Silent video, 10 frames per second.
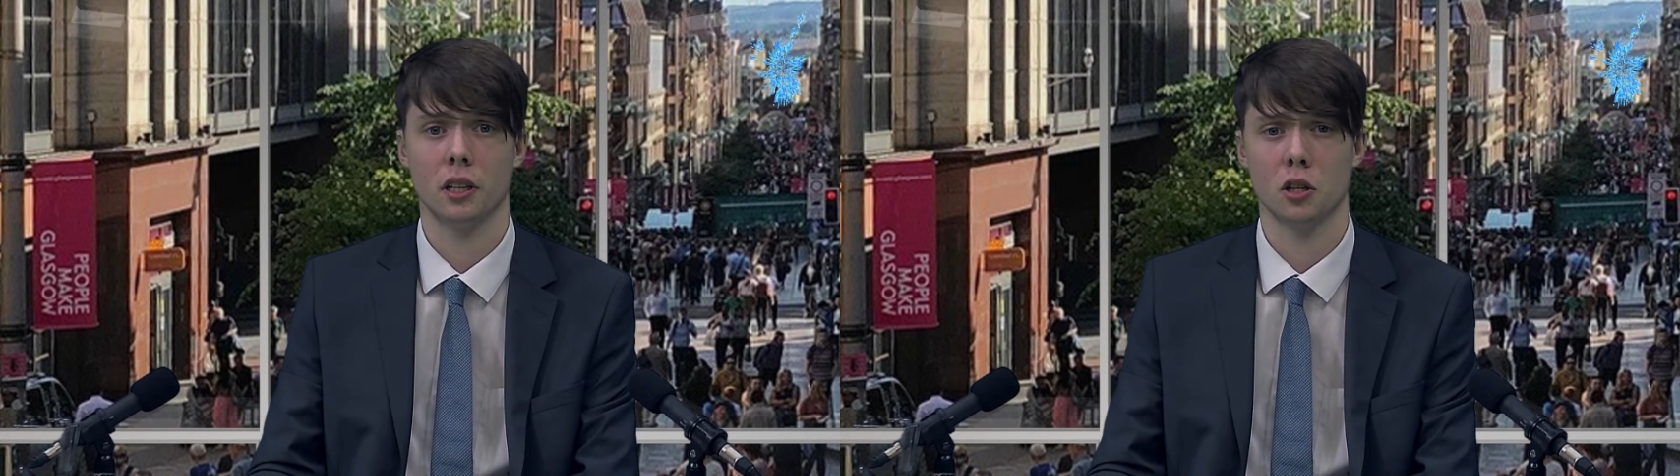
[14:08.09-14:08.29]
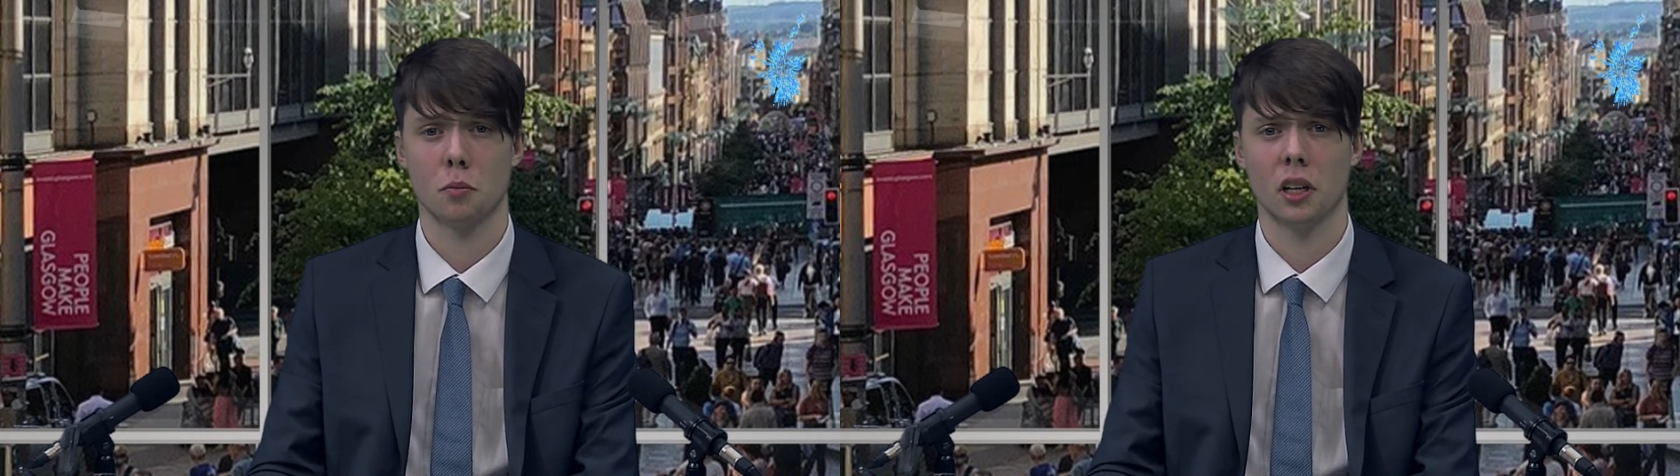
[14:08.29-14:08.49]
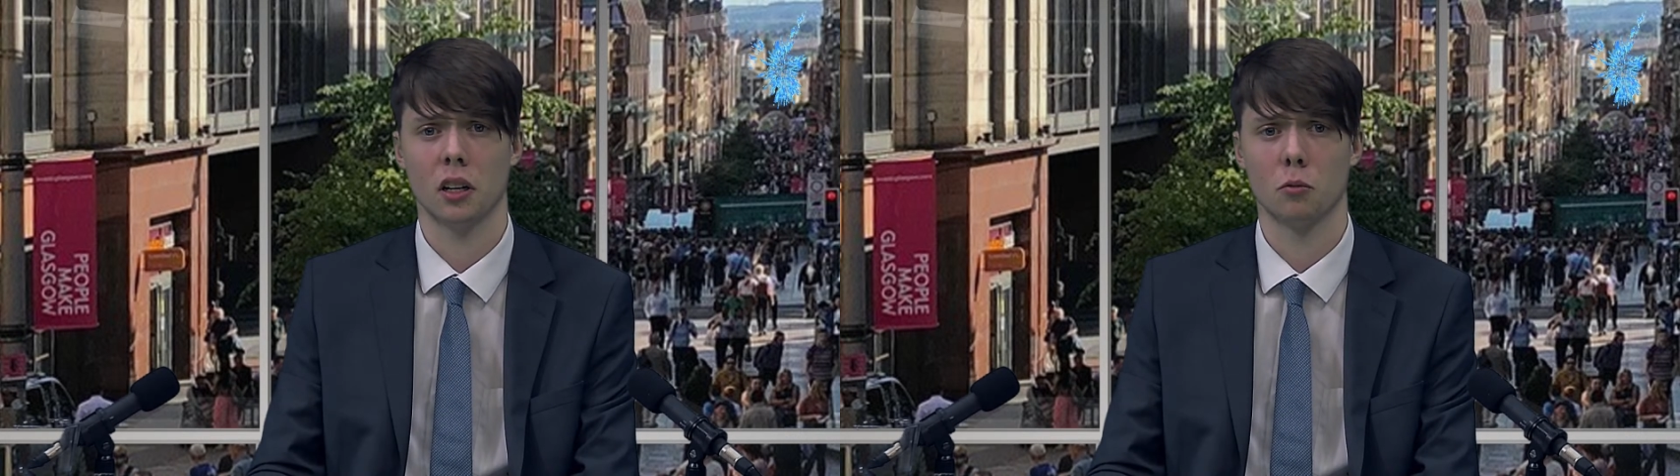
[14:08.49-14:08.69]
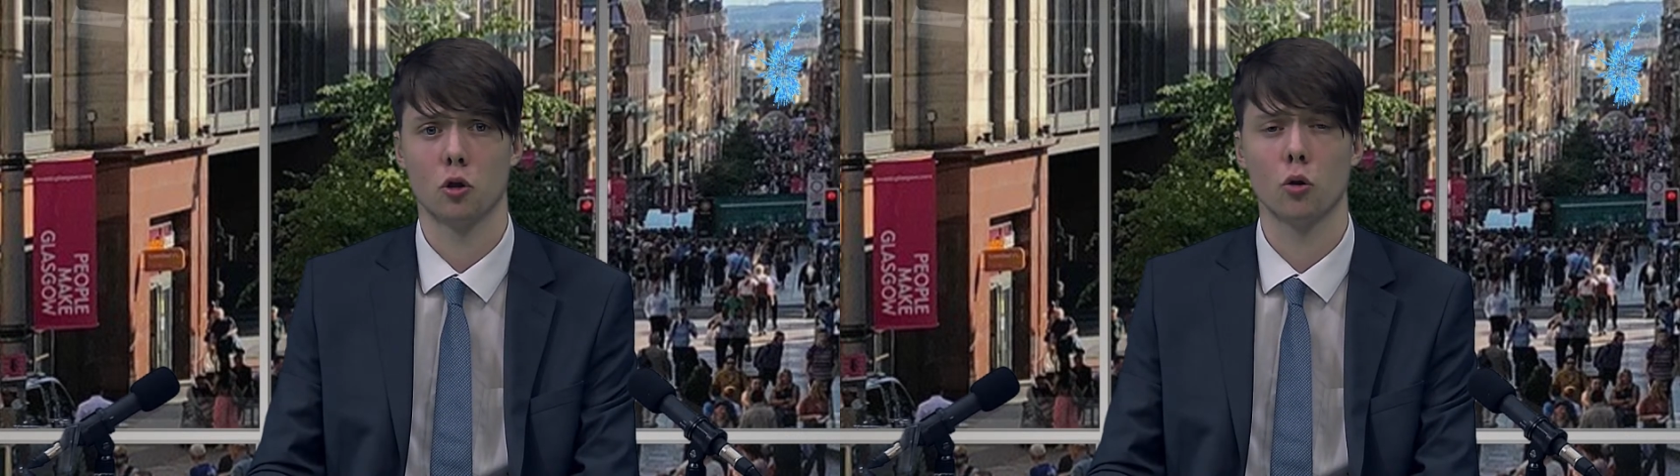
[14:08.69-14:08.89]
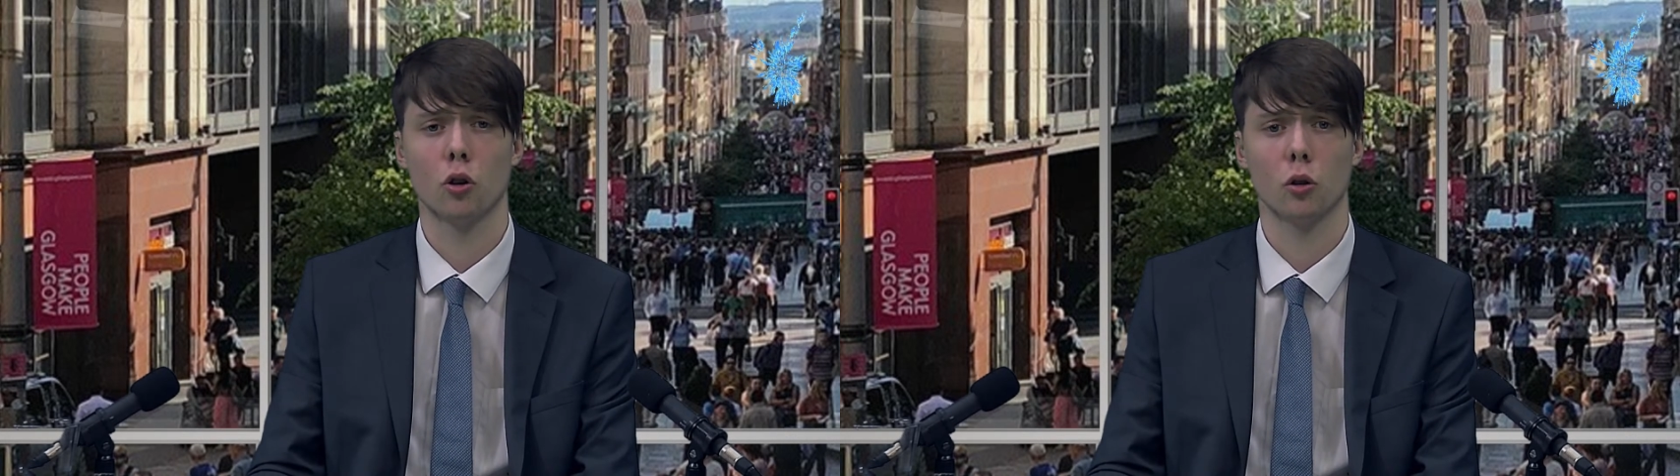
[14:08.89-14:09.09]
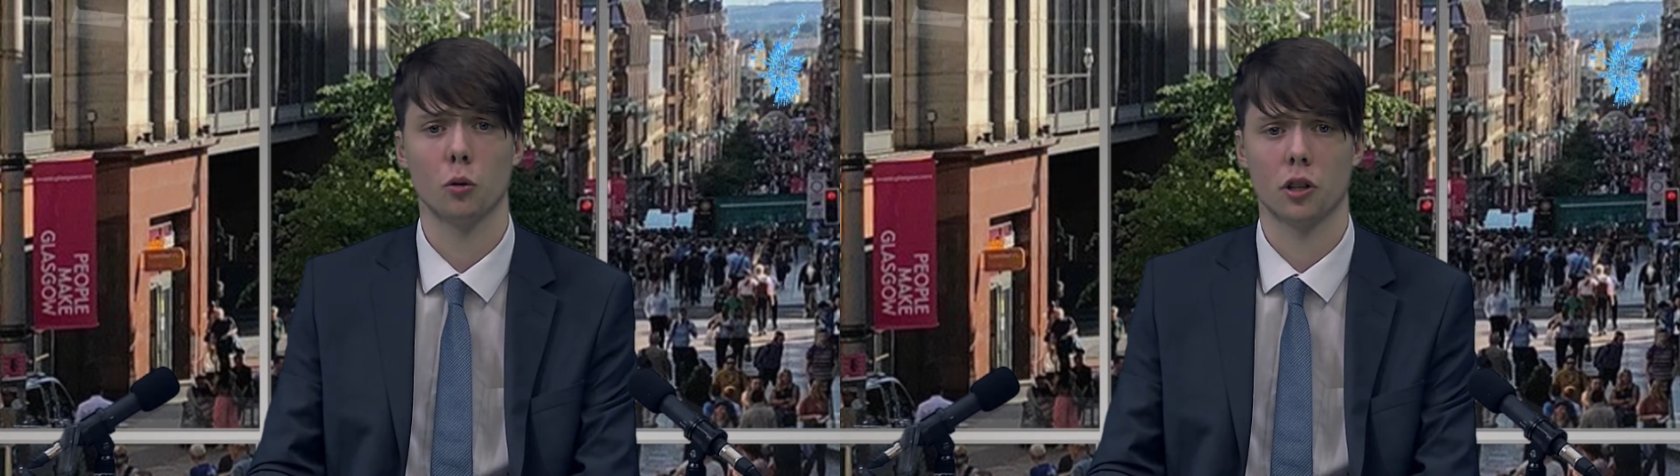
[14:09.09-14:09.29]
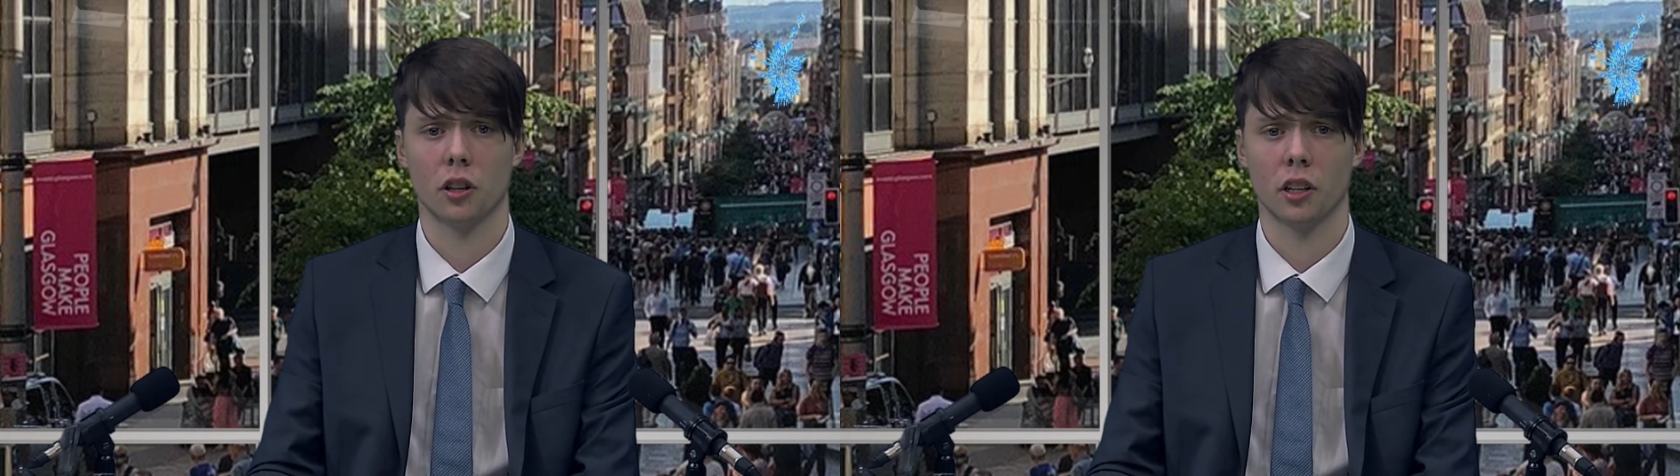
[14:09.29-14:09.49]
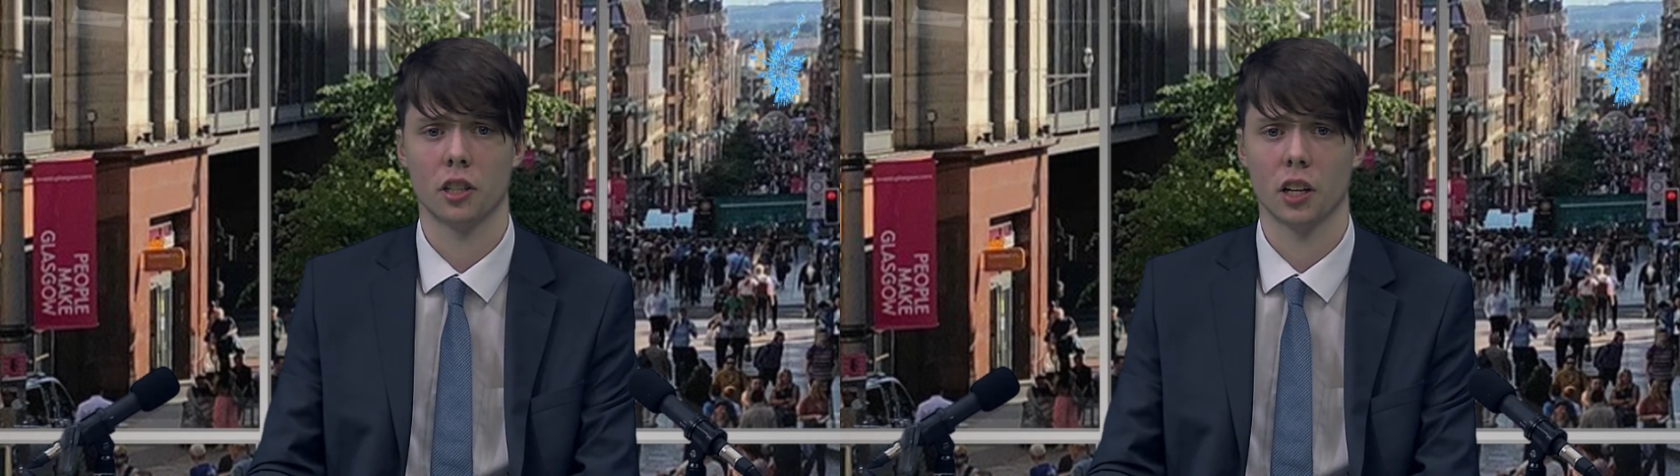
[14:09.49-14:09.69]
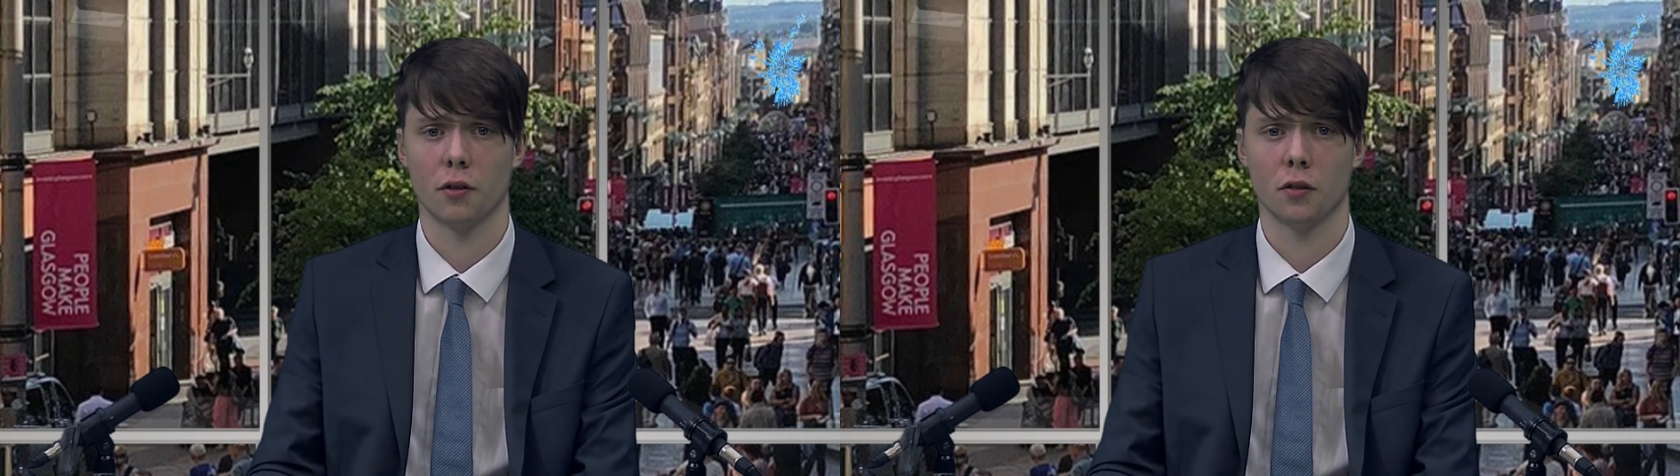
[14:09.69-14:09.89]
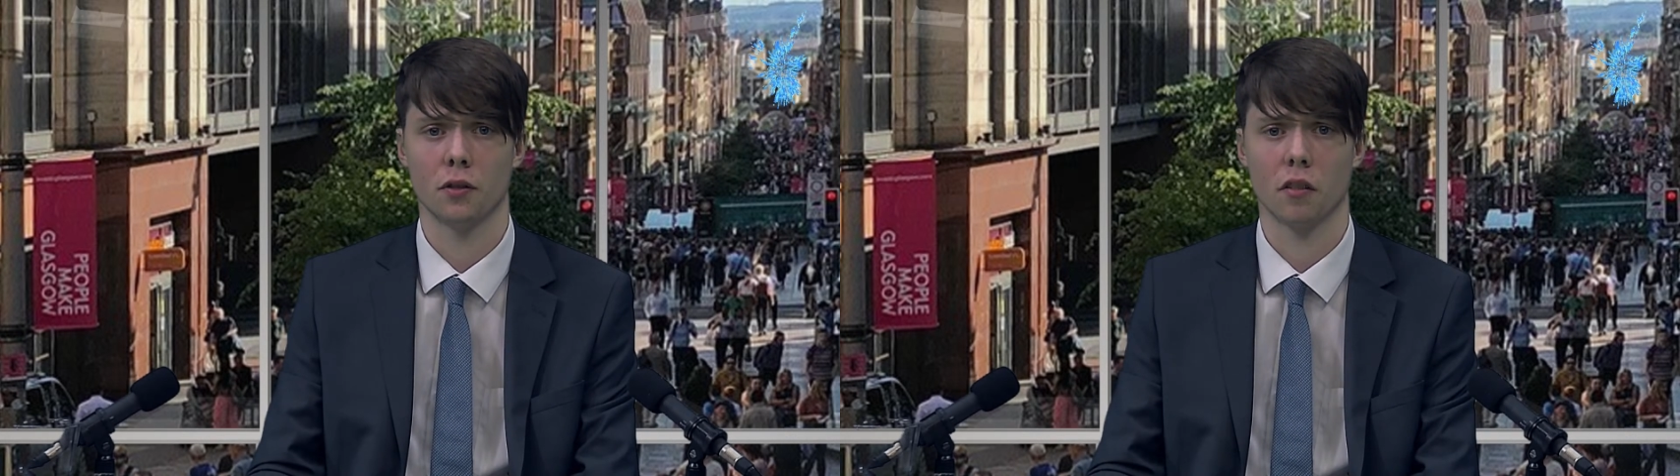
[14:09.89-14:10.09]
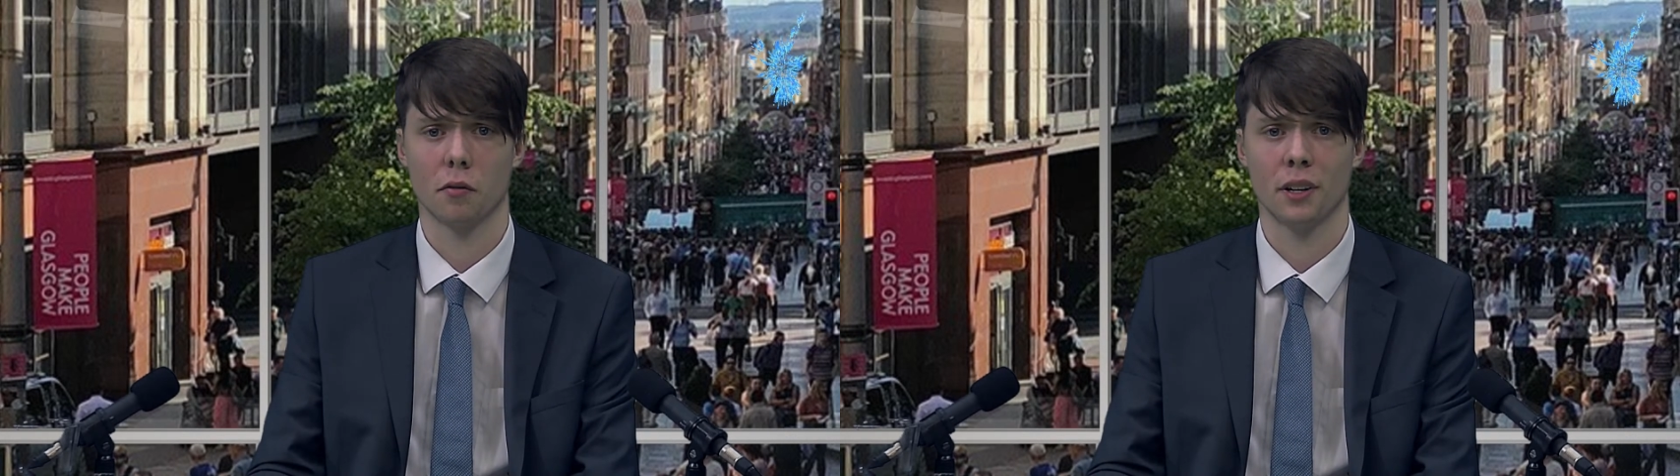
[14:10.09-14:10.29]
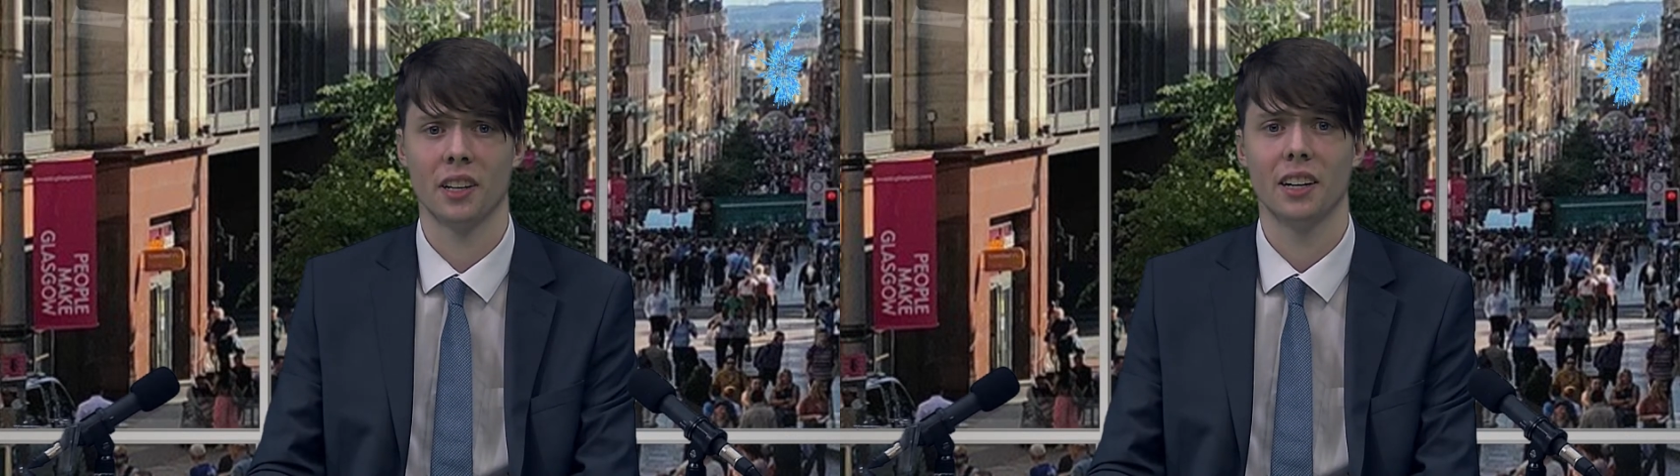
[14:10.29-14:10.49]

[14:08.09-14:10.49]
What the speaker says: has become too close to the Conservative government